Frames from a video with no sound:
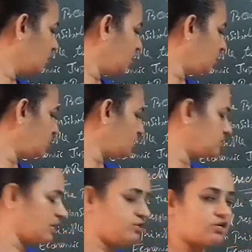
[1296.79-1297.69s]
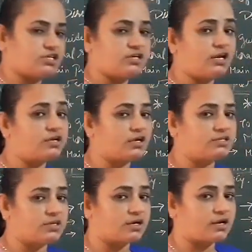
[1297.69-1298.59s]
In this educational and
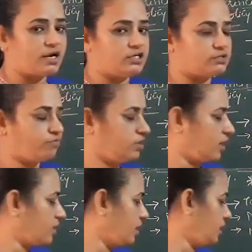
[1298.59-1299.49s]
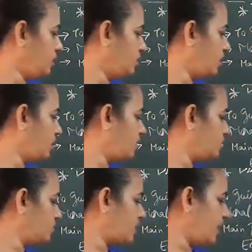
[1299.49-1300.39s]
cultural rights, we are getting the
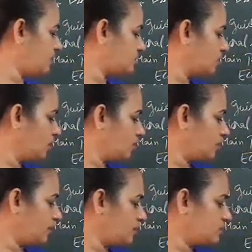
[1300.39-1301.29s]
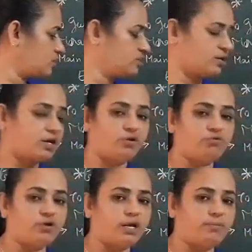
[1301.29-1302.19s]
rights, that is the children
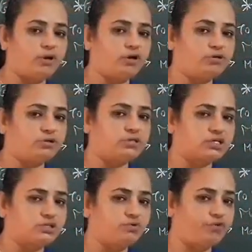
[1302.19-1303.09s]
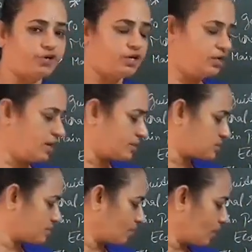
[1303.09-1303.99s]
who are below to 6 to 14 years
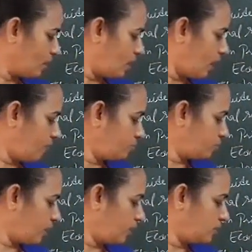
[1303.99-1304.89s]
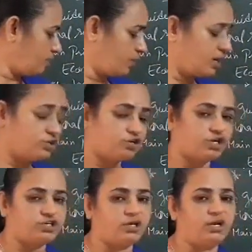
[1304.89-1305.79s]
have to get the free
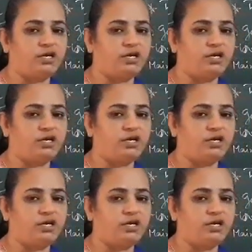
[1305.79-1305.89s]
education.